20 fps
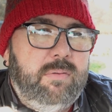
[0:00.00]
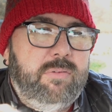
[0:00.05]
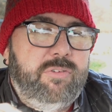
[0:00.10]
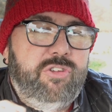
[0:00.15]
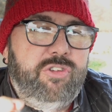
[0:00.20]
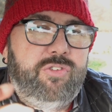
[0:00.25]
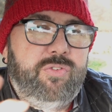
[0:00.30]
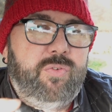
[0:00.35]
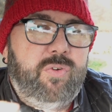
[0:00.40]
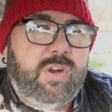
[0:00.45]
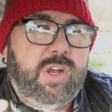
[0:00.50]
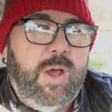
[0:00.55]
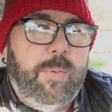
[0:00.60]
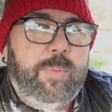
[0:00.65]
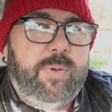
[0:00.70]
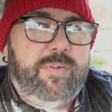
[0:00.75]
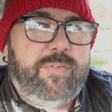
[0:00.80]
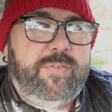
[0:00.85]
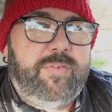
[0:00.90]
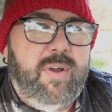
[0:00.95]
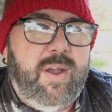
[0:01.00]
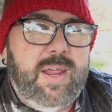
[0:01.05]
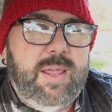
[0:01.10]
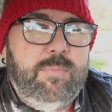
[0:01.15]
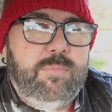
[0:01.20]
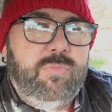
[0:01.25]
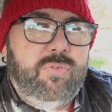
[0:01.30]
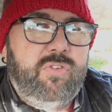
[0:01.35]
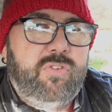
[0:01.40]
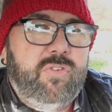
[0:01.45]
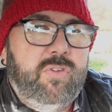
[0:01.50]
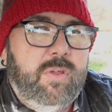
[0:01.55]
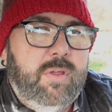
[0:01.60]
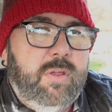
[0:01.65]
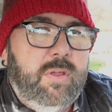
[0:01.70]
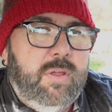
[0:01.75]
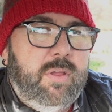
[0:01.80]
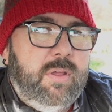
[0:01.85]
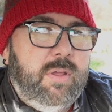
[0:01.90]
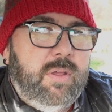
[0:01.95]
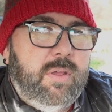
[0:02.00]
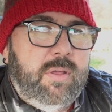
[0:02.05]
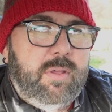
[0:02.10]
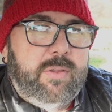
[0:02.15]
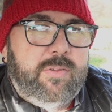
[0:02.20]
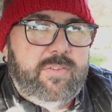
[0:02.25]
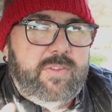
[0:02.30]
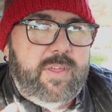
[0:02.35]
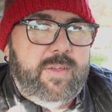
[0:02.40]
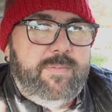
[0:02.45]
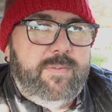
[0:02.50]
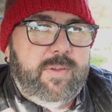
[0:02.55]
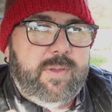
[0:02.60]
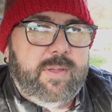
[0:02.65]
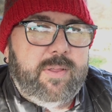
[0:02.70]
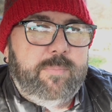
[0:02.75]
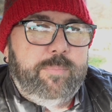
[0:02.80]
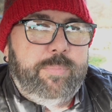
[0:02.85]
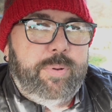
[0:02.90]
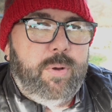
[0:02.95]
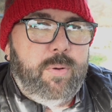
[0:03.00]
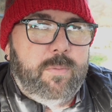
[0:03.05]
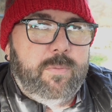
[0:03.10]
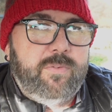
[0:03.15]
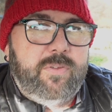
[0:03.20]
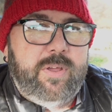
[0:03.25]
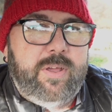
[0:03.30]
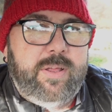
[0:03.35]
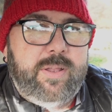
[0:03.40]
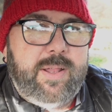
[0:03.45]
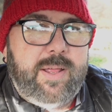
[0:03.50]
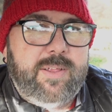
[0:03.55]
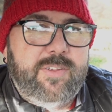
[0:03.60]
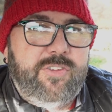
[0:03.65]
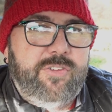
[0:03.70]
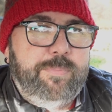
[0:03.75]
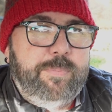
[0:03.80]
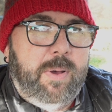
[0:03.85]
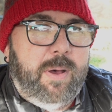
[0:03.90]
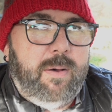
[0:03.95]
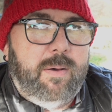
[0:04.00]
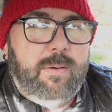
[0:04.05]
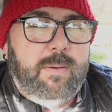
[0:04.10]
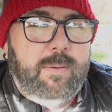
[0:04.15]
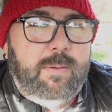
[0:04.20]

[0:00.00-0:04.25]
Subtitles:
just for a couple of frames. See if you can pause it at that spot.